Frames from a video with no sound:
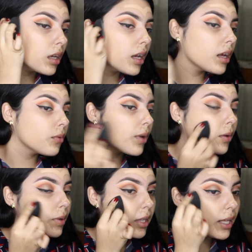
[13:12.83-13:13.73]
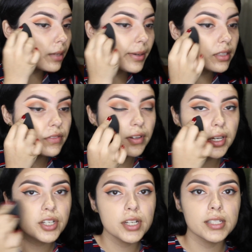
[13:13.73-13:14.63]
And what I really like about this
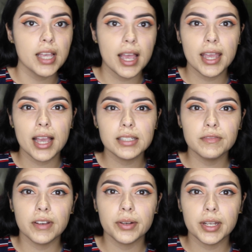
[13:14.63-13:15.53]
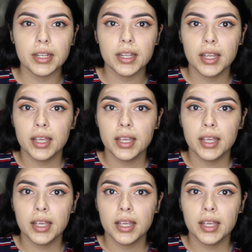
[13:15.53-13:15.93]
foundation is that it has a very